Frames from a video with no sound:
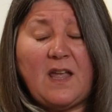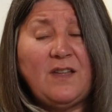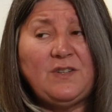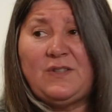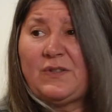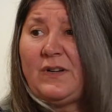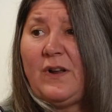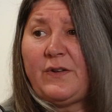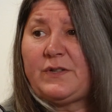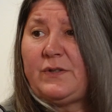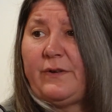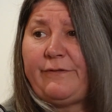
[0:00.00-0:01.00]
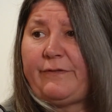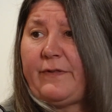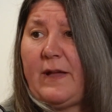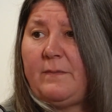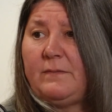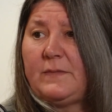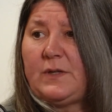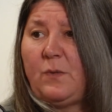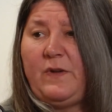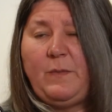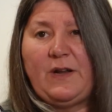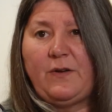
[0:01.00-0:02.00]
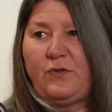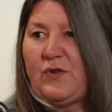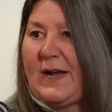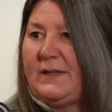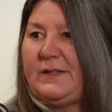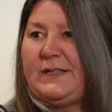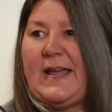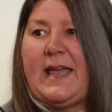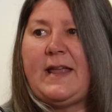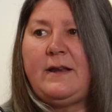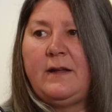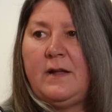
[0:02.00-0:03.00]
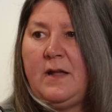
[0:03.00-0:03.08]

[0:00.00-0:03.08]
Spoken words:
And she's done a lot of stuff. So we've been on Dragon's Den.